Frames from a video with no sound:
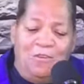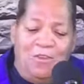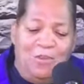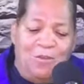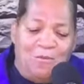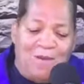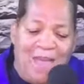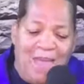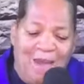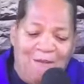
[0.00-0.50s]

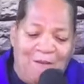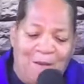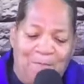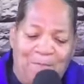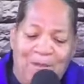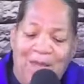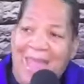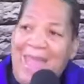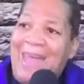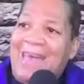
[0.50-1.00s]
you have a
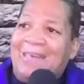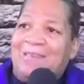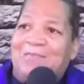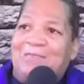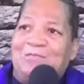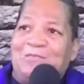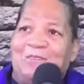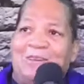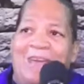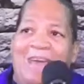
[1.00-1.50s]

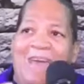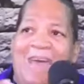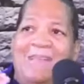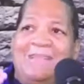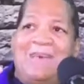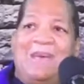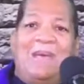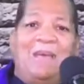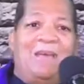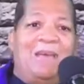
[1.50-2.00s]
pastor
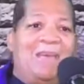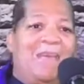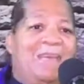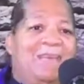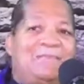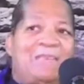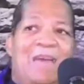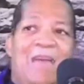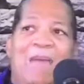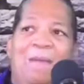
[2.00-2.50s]
that
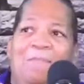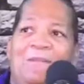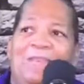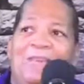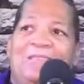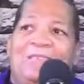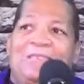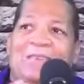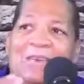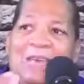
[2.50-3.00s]
he's able
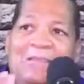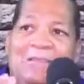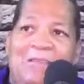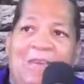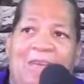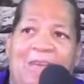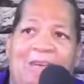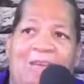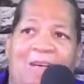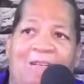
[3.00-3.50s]
to sit
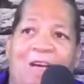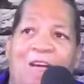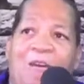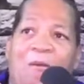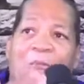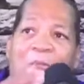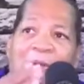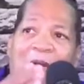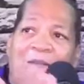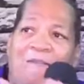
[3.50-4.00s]
down
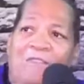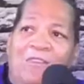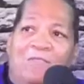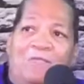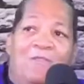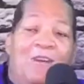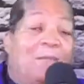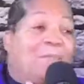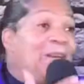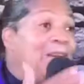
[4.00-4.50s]
with
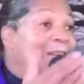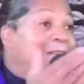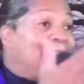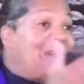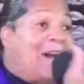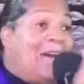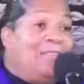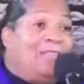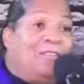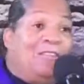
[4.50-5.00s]
you because
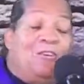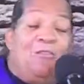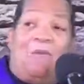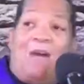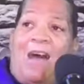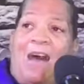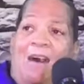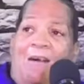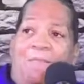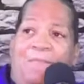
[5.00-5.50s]
I know
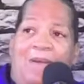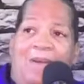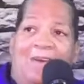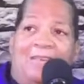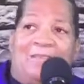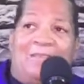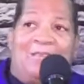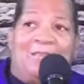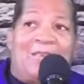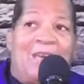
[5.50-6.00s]
our
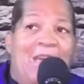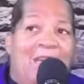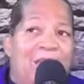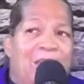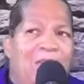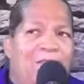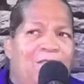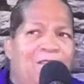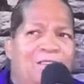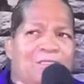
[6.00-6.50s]
pastors
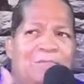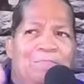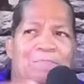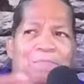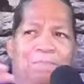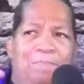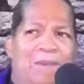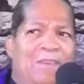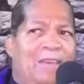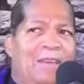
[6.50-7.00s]
give us
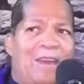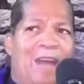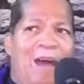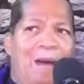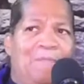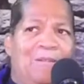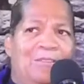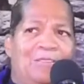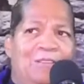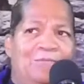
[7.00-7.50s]
the
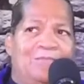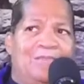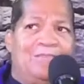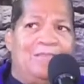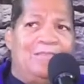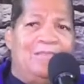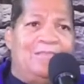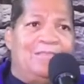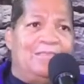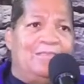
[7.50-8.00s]

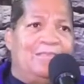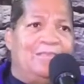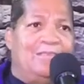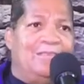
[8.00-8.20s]
opportunities